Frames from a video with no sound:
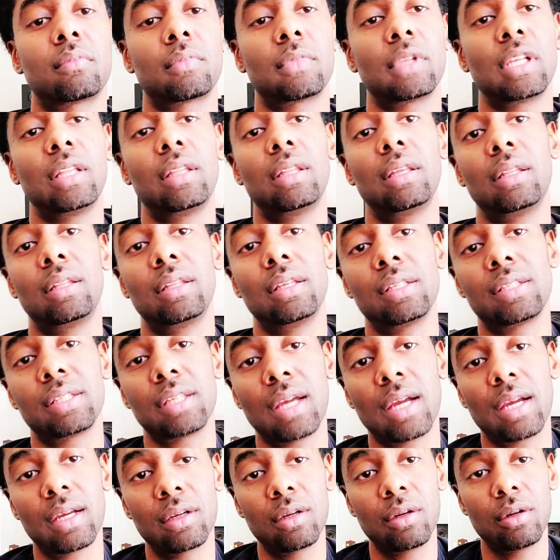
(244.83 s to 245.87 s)
and then this
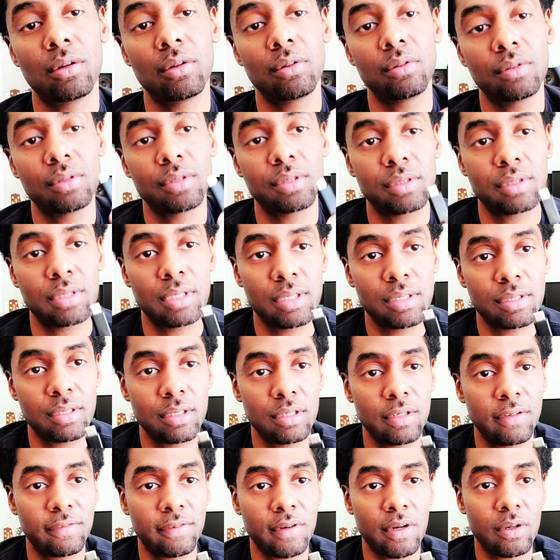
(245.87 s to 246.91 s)
side goes into
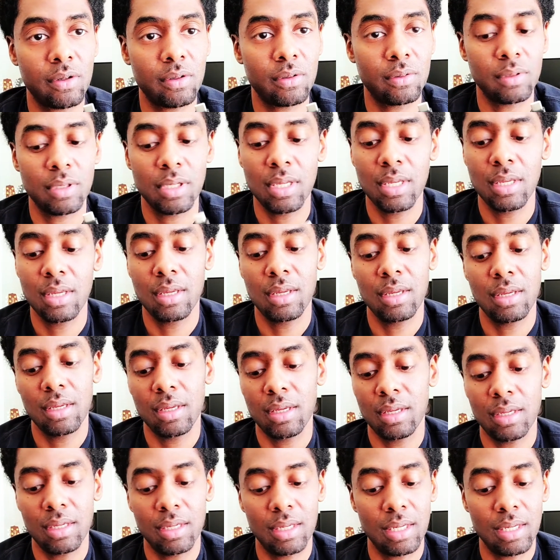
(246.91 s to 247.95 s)
your phone,
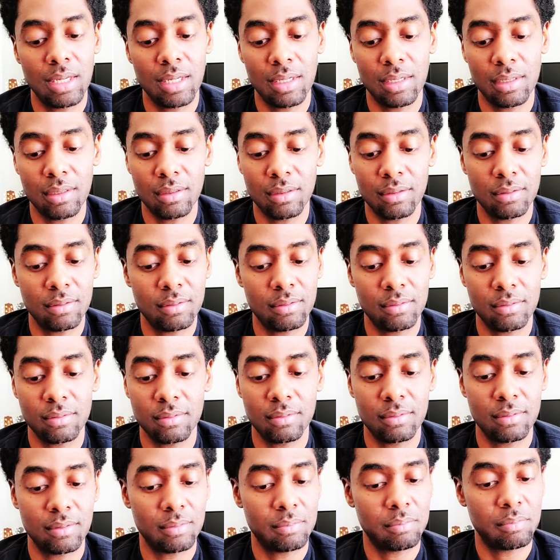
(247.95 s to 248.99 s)
and
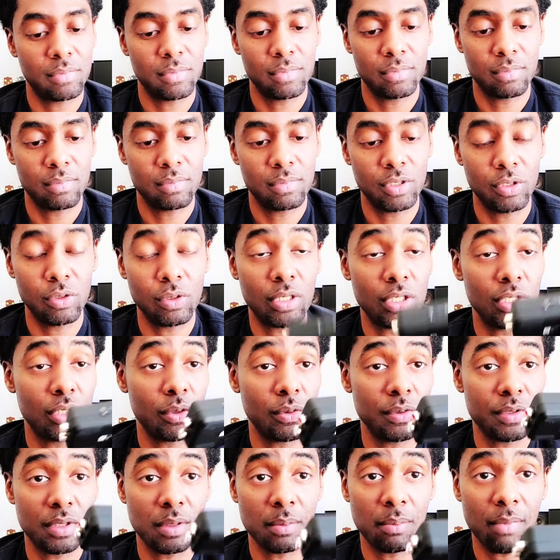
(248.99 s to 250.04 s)
you can
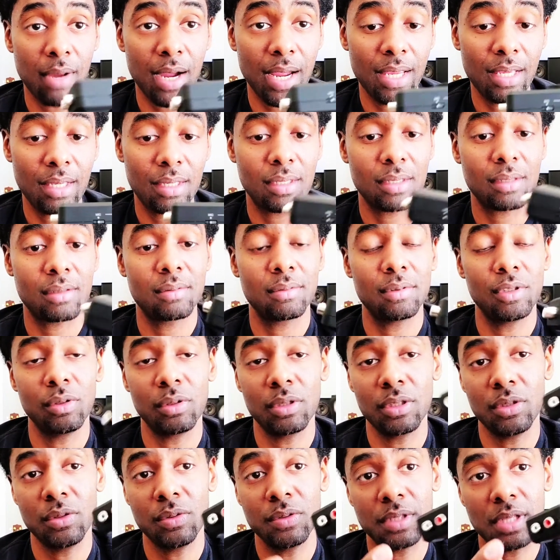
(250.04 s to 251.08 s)
use the mic, you
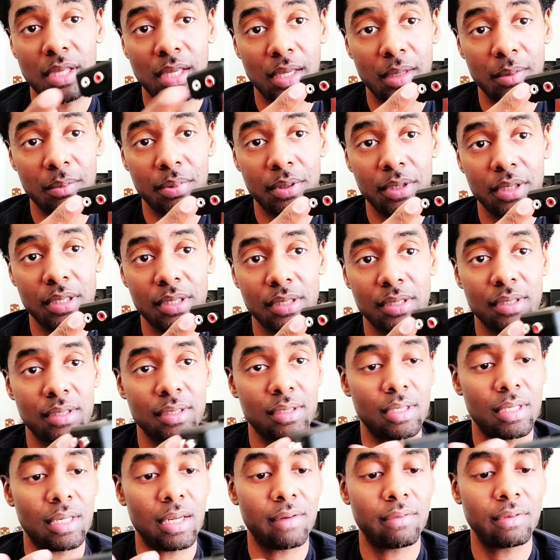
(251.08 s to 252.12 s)
can use the inputs
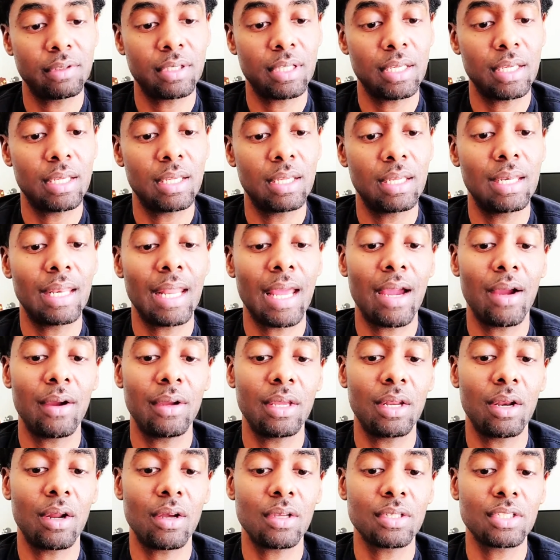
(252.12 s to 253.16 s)
and everything. Now
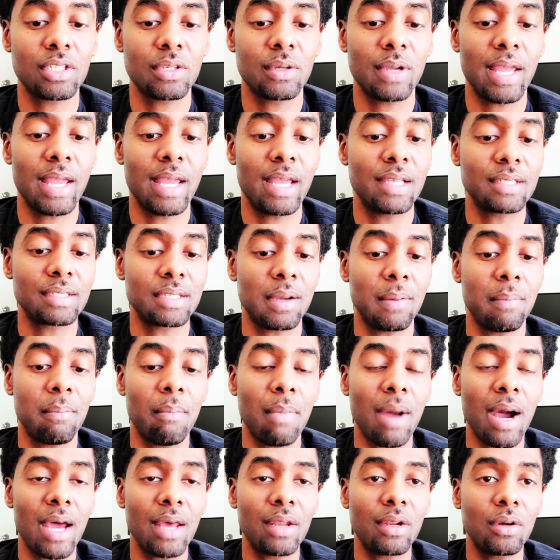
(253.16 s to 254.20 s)
it also has a
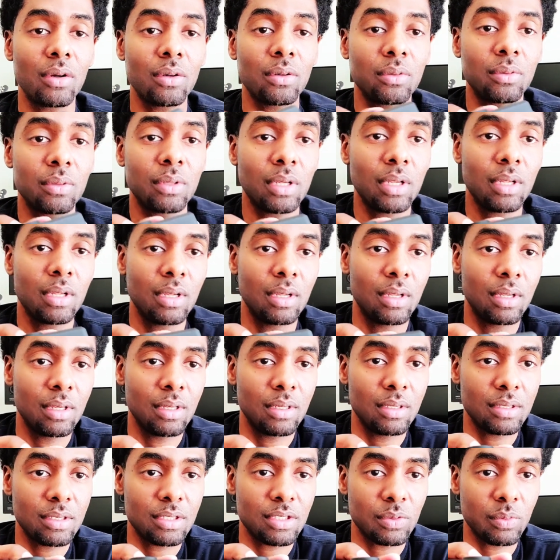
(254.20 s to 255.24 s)
mono
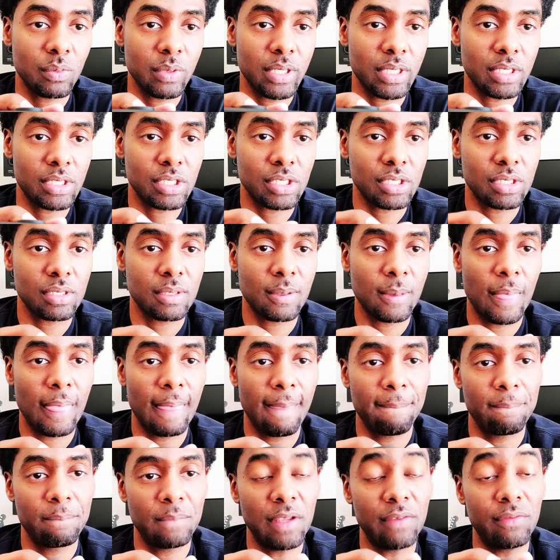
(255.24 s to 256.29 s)
switch.
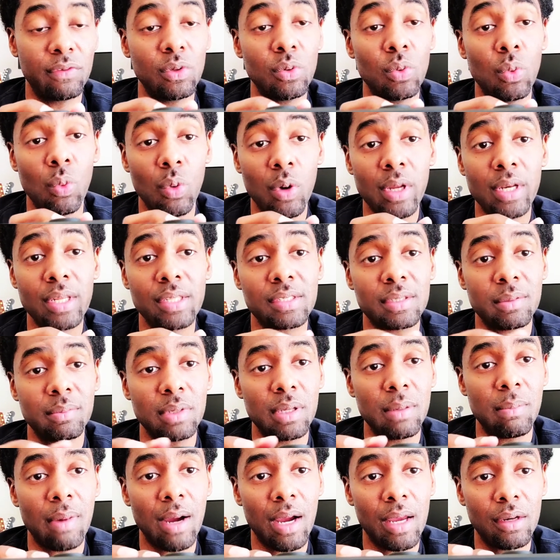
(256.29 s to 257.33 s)
If you want it to be
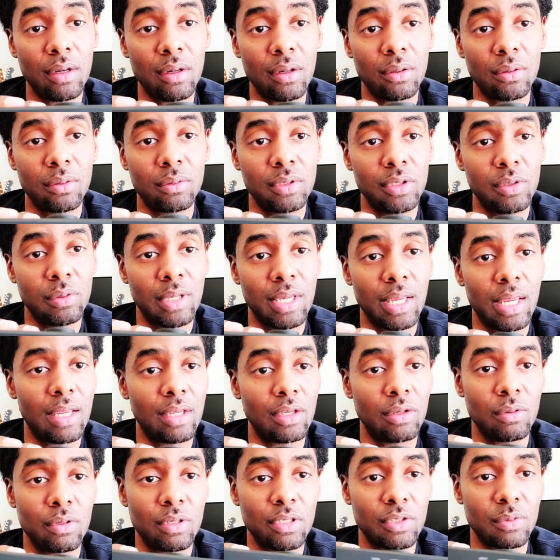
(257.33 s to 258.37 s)
mono, you
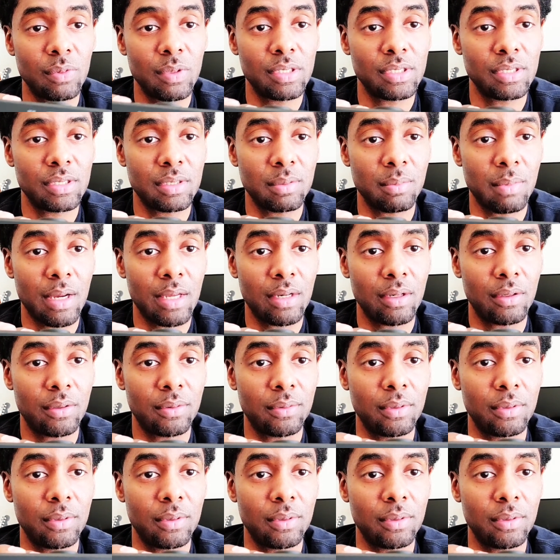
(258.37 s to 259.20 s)
can switch it to mono.